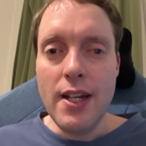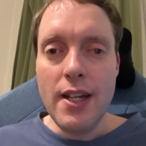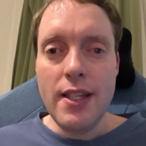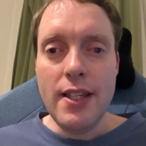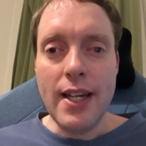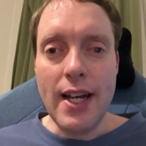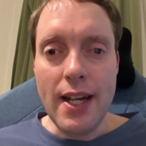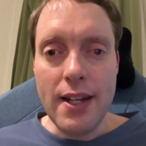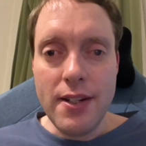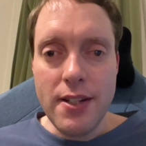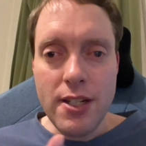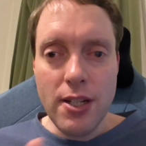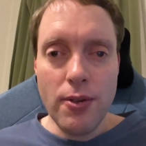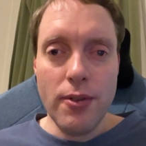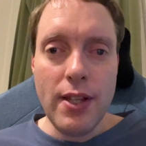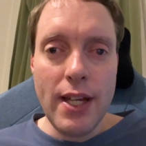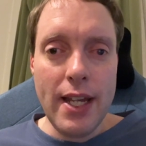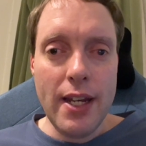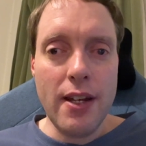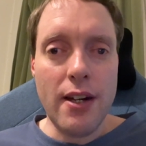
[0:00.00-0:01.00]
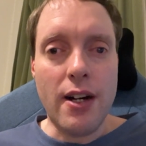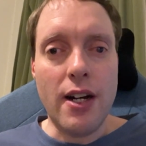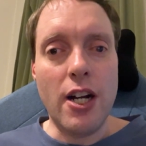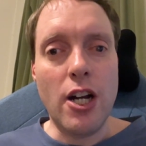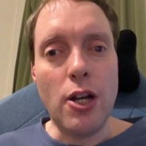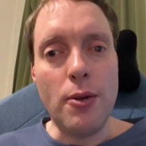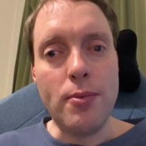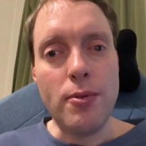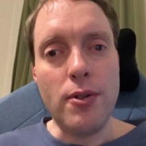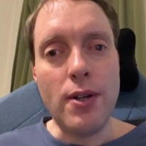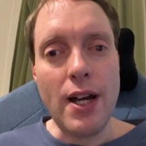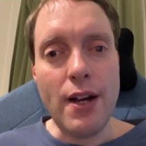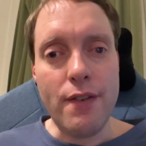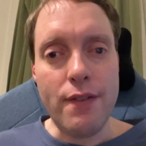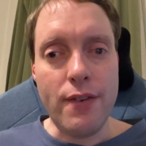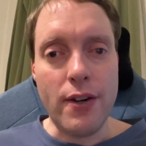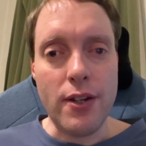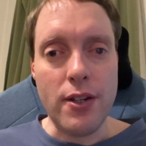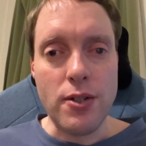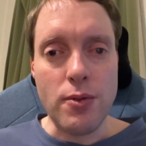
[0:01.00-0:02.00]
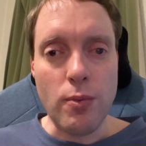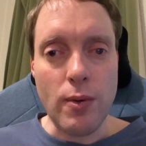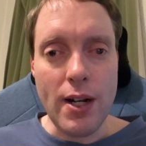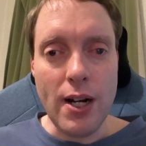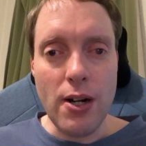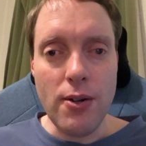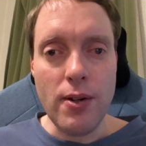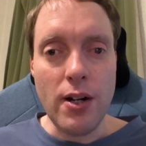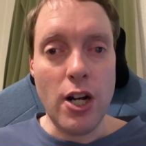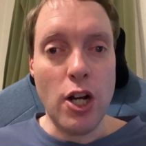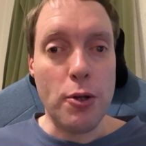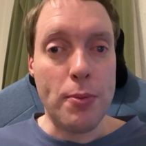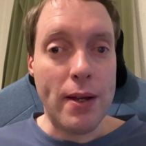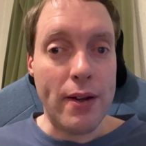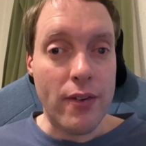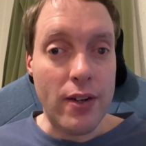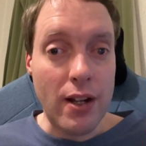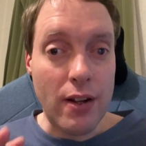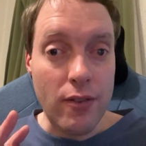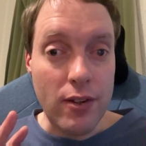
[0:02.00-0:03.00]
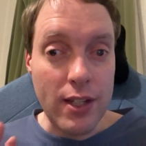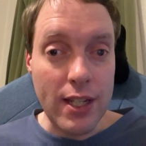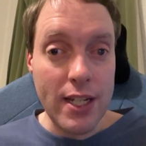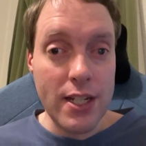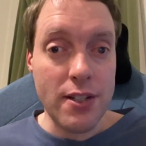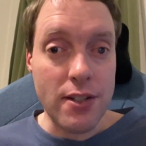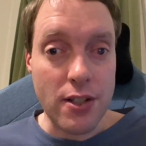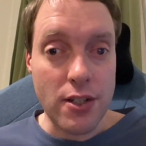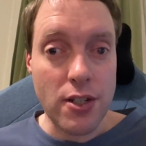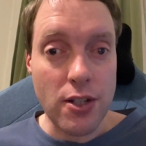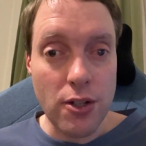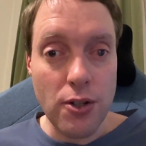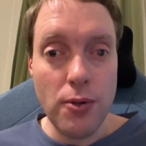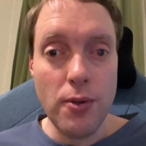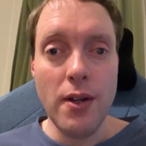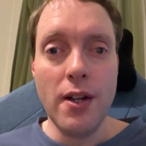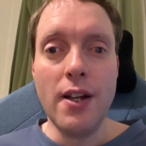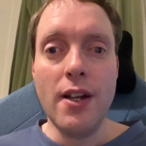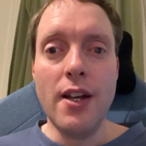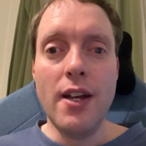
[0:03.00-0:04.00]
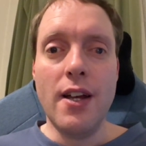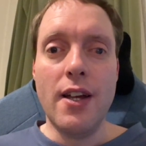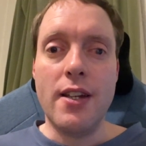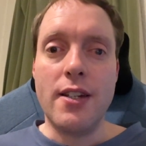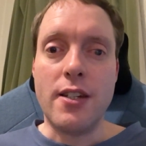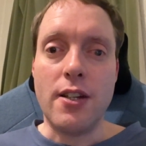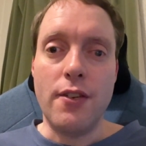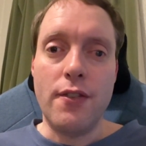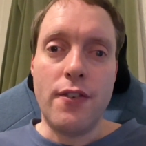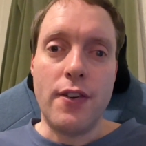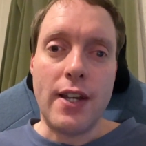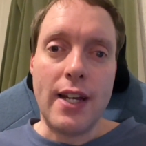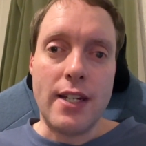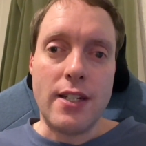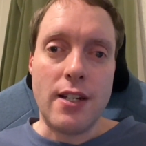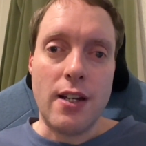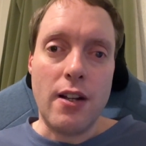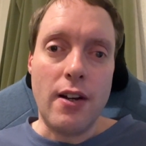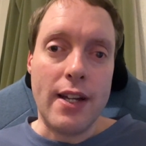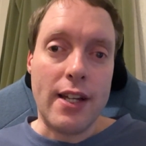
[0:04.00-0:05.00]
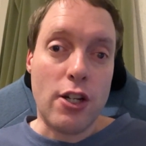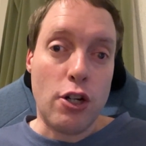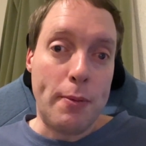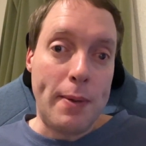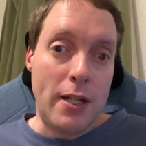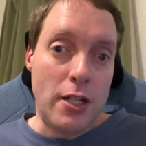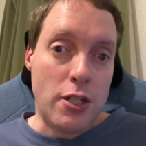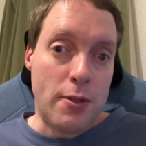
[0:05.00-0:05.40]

yeah, until then, I hope you have fun as well. I hope you have a lovely Easter too. Don't forget to like, comment and